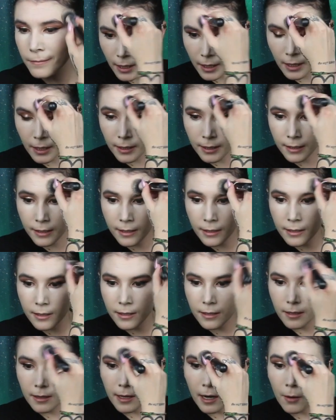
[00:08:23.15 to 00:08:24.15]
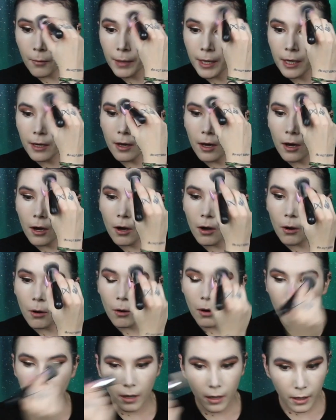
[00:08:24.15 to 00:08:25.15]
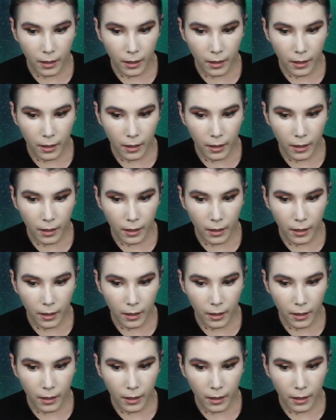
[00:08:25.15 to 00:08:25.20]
is that we go